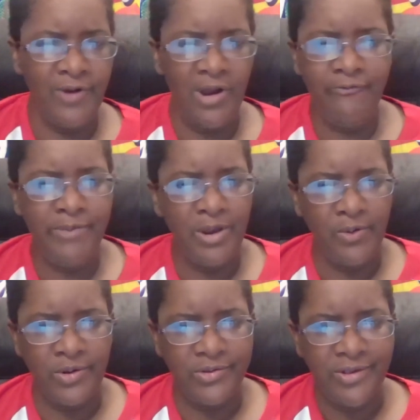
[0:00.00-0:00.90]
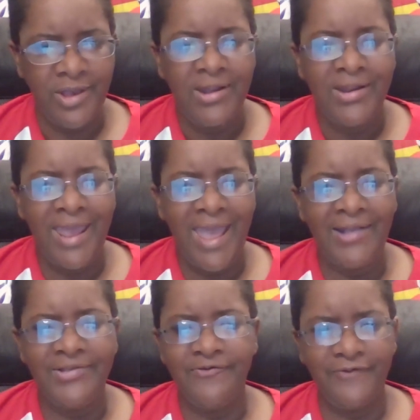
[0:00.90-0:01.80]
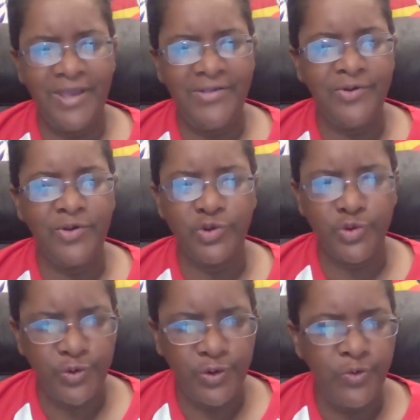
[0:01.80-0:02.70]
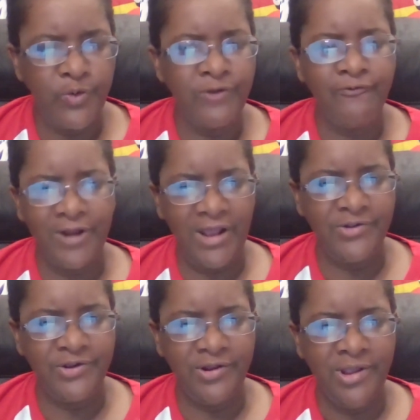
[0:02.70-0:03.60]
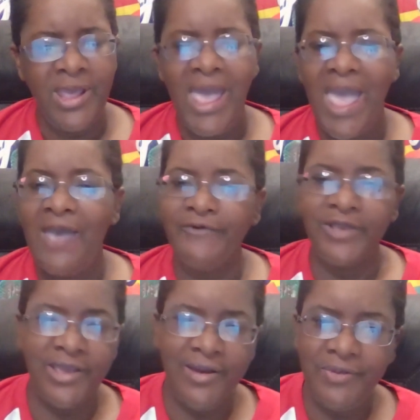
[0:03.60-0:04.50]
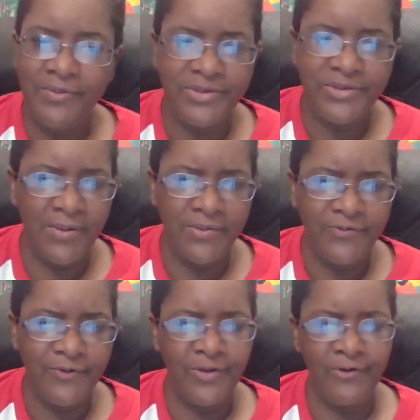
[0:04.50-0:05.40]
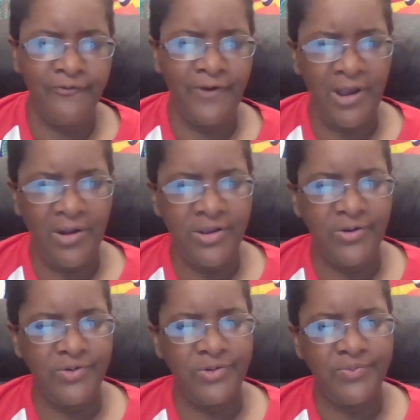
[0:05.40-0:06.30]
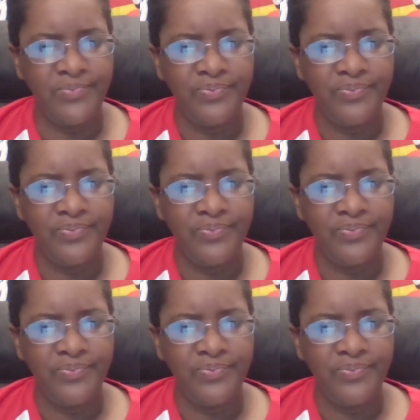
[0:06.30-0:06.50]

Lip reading: of mirrors, they had to face their true reflection and forgive themselves for their failures.